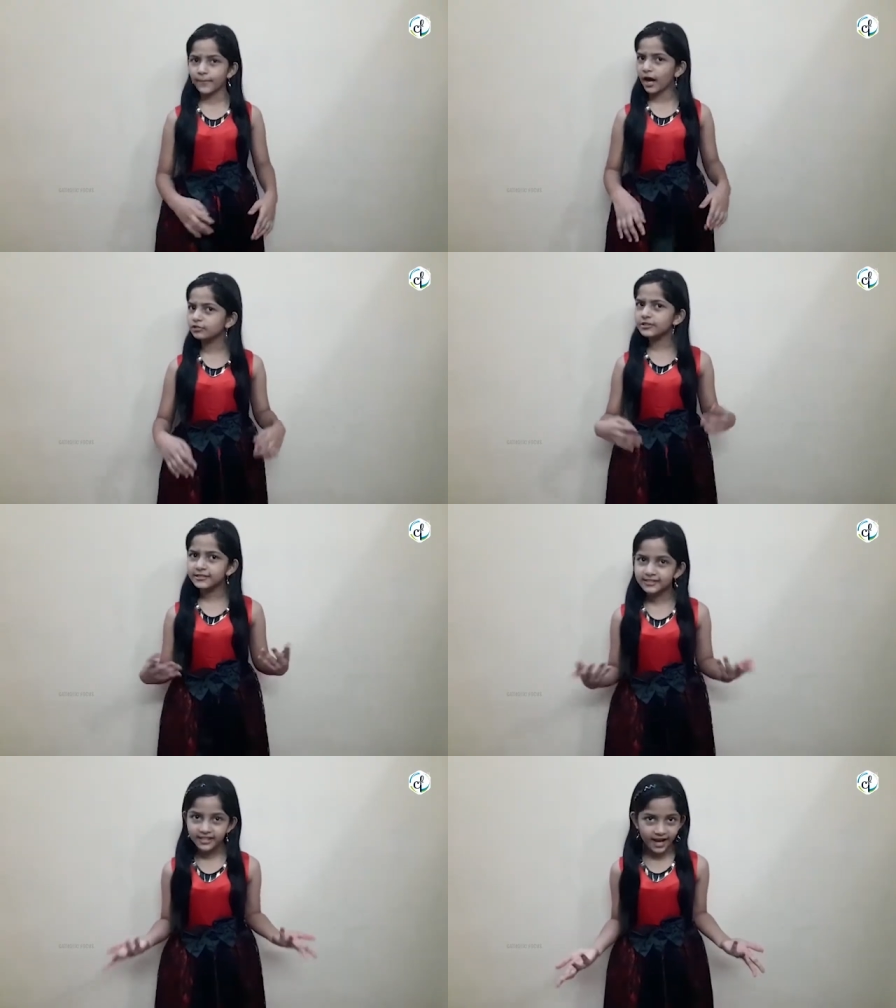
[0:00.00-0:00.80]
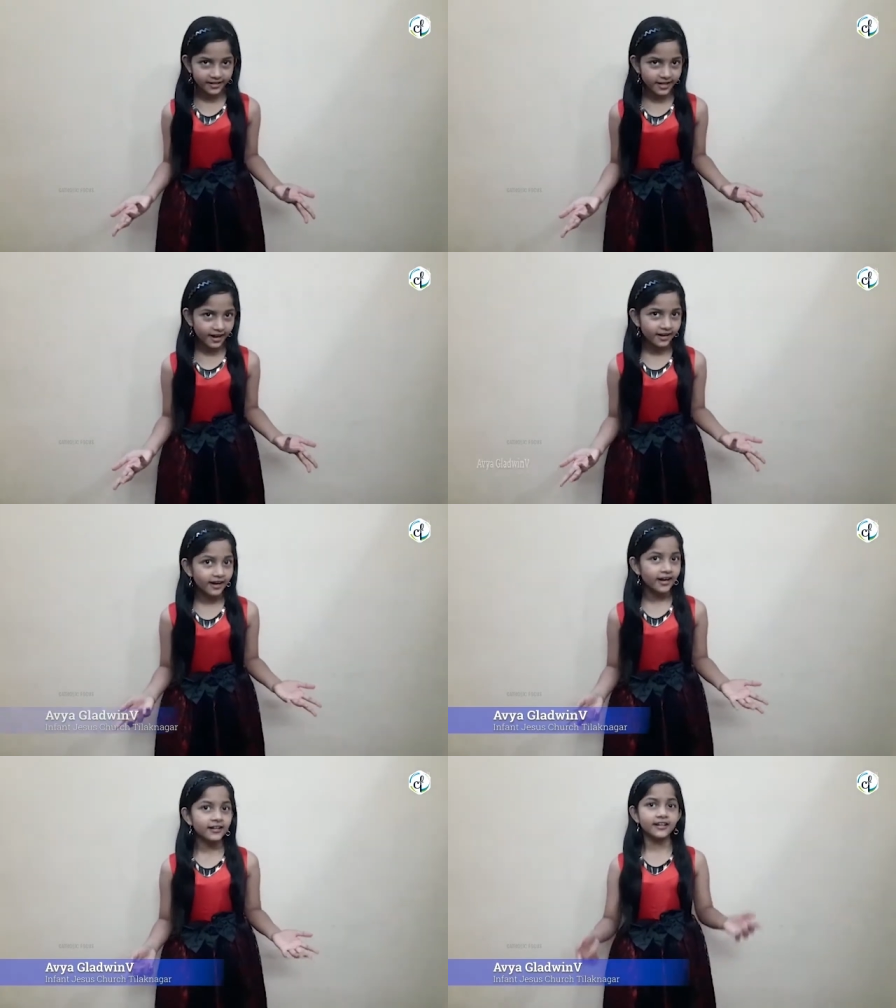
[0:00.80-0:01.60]
Mount Sinai,
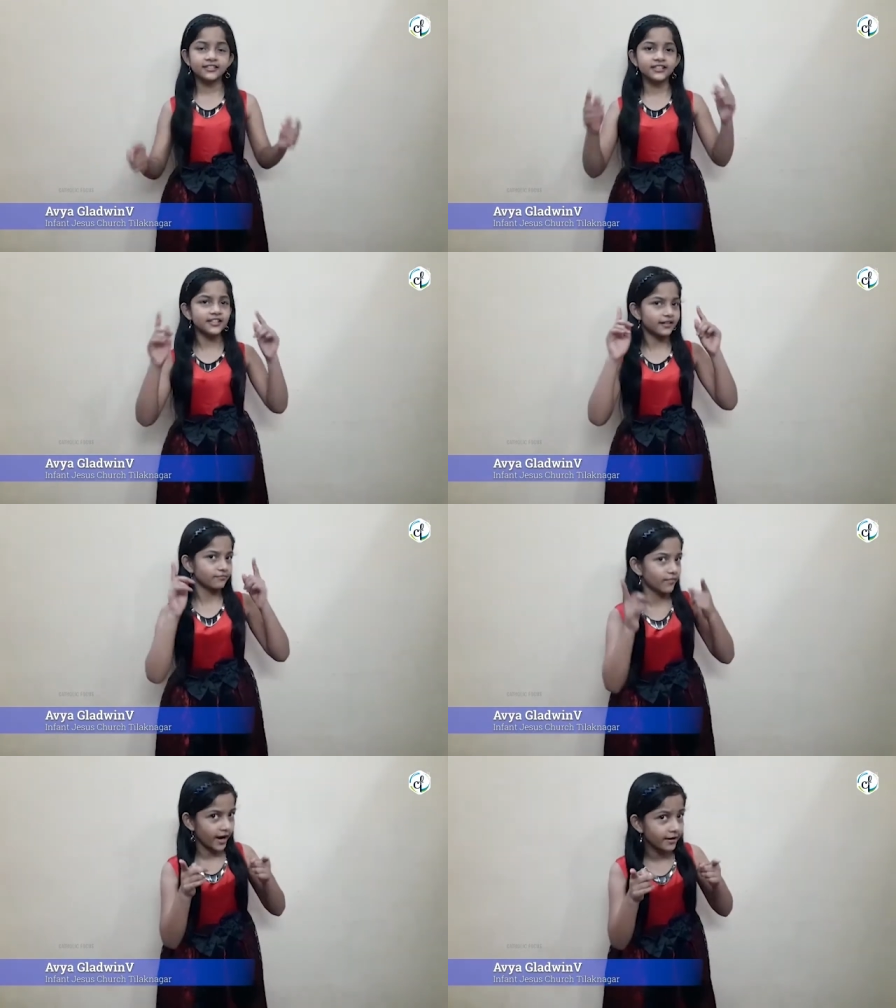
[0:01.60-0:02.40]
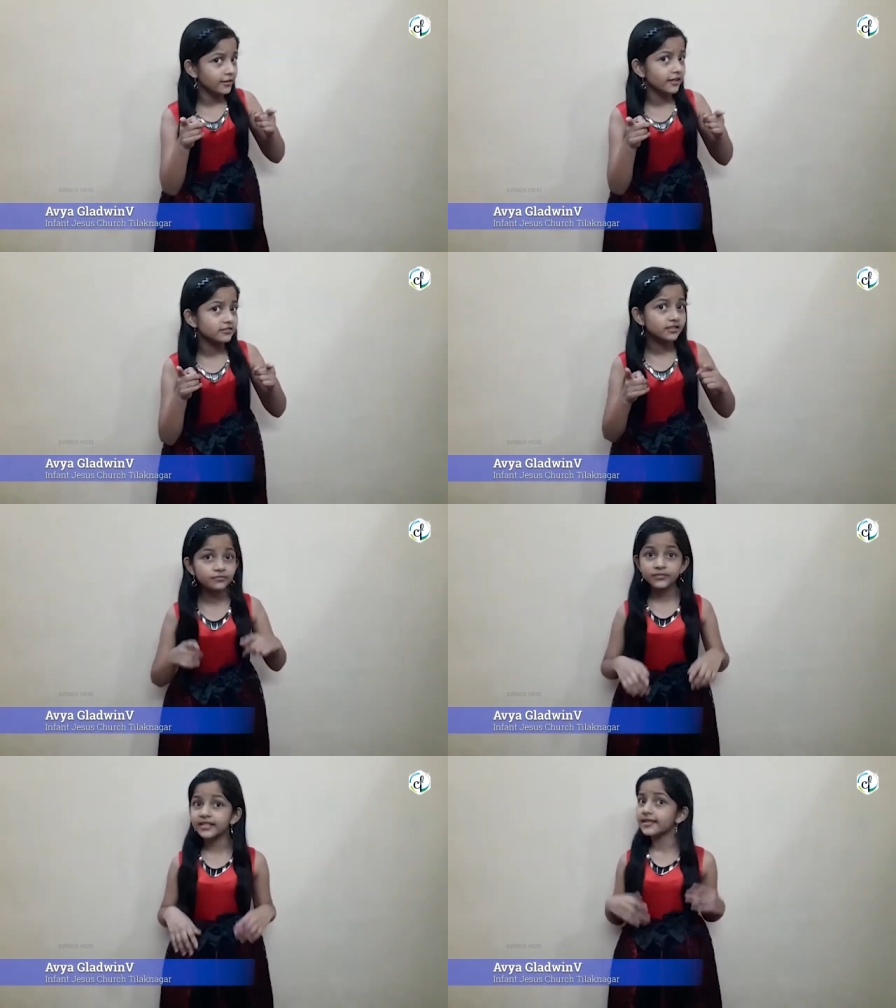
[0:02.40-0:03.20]
does it remind you of
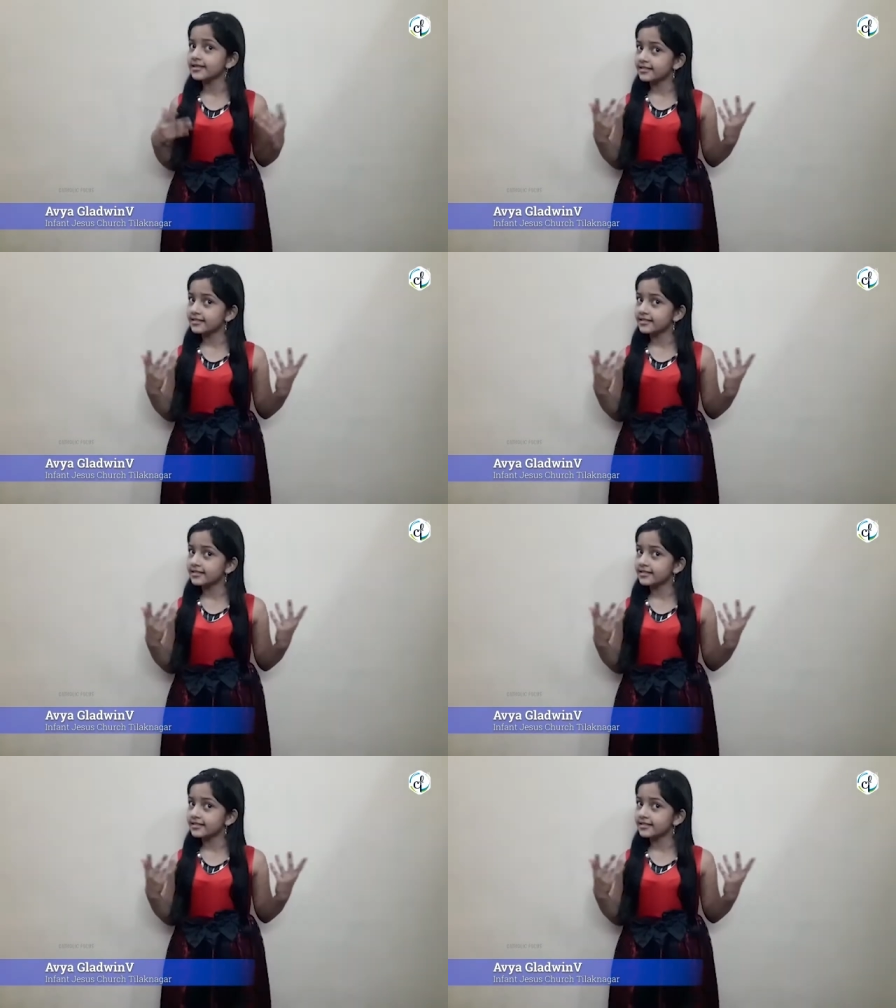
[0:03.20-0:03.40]
something?